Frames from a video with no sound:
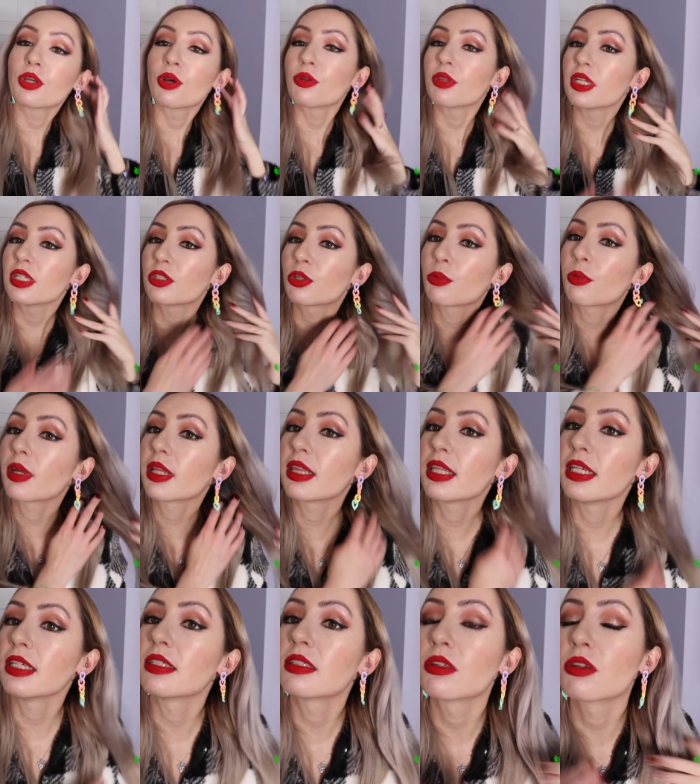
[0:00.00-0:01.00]
So these are
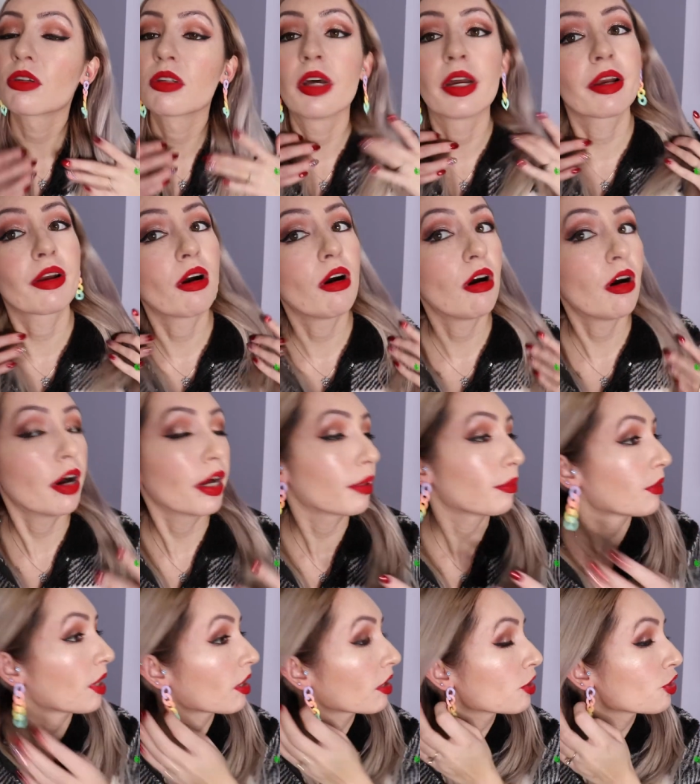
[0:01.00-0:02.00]
what these look like on.
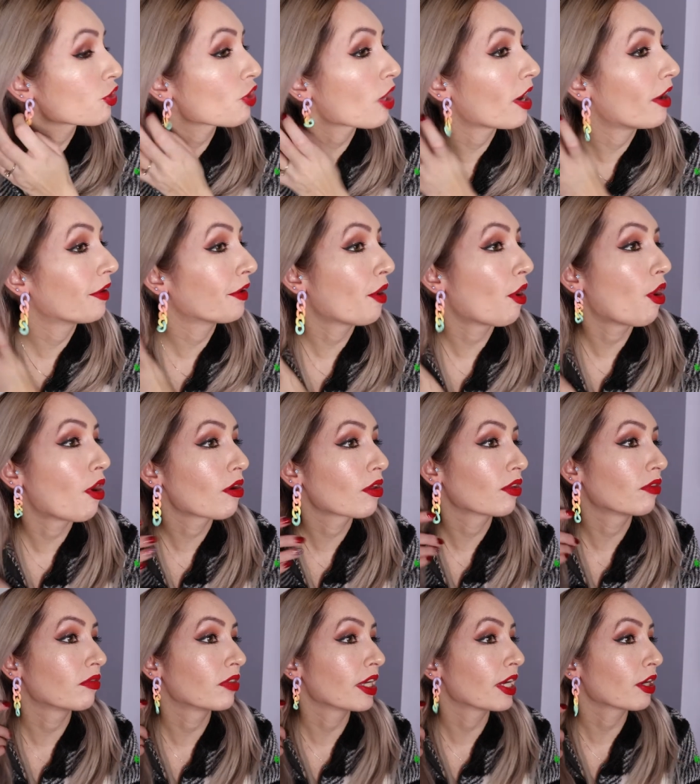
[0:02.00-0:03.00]
I'm not gonna try on
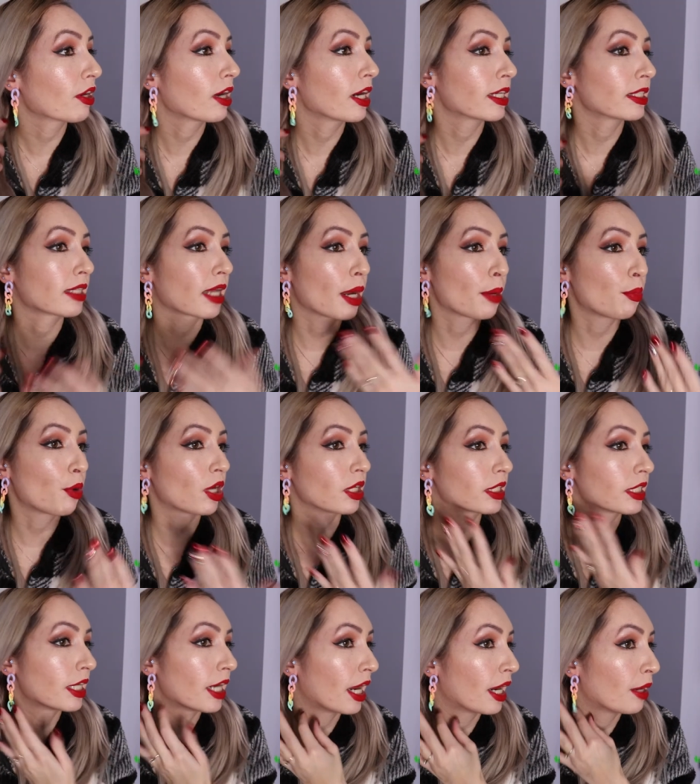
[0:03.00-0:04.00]
all of the earrings that I
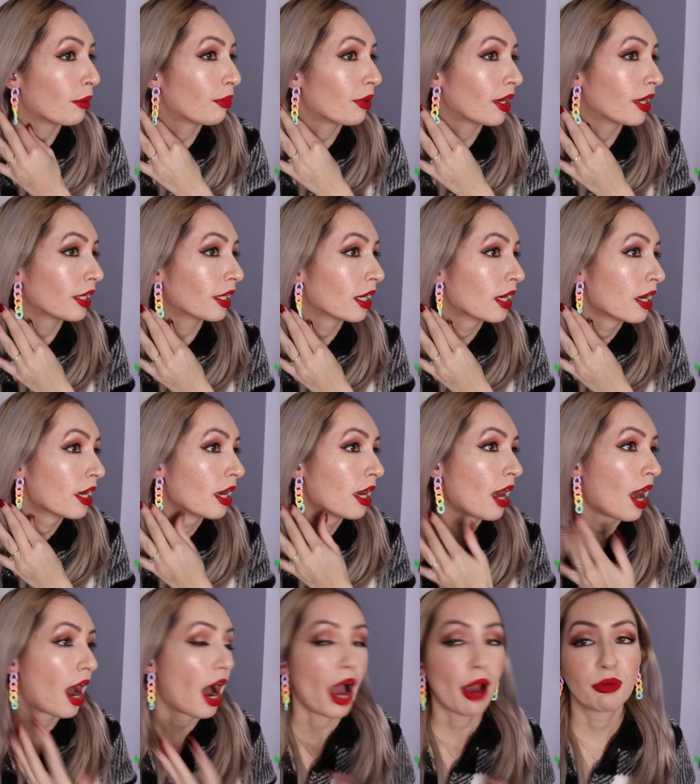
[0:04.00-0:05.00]
bought today, but
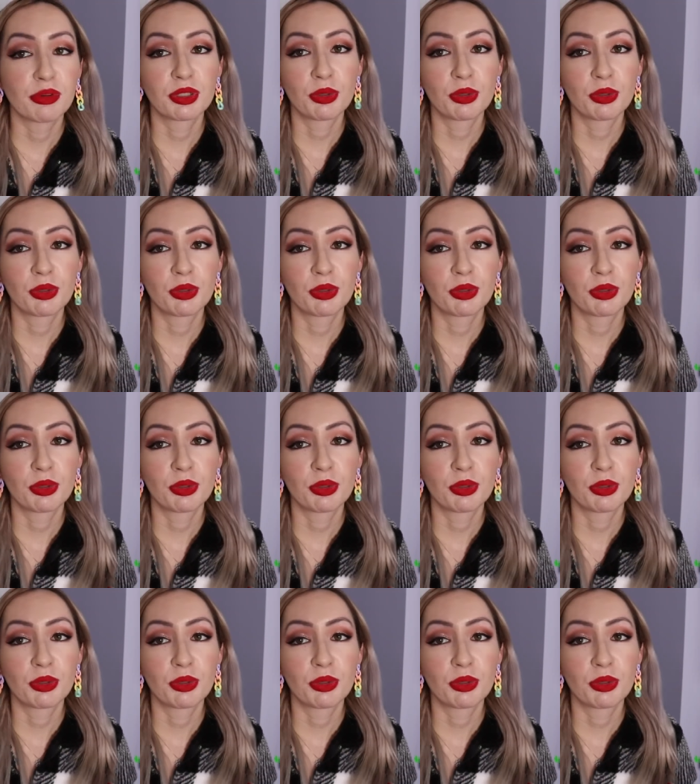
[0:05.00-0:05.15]
I